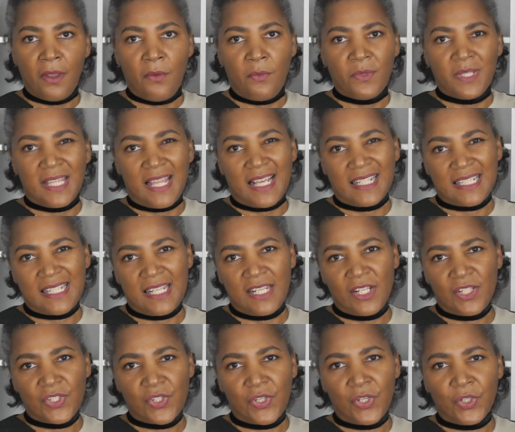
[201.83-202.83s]
that's in a
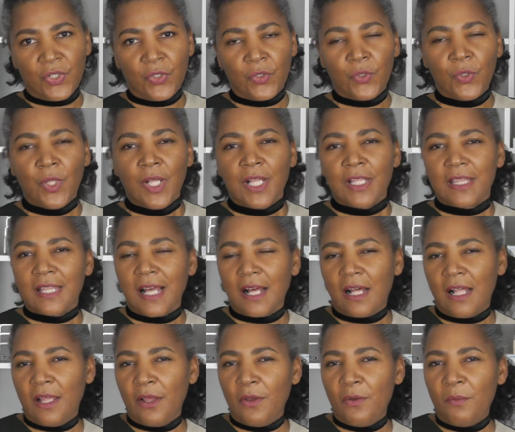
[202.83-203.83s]
circle
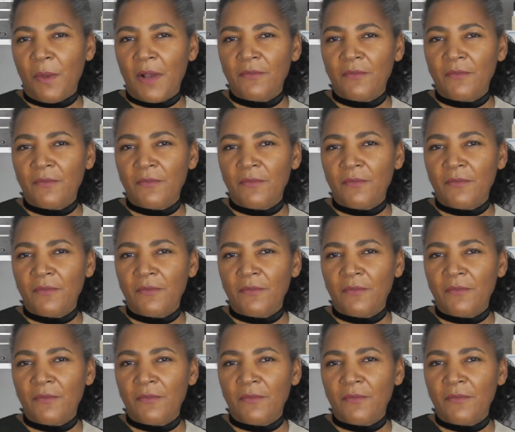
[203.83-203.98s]
that um,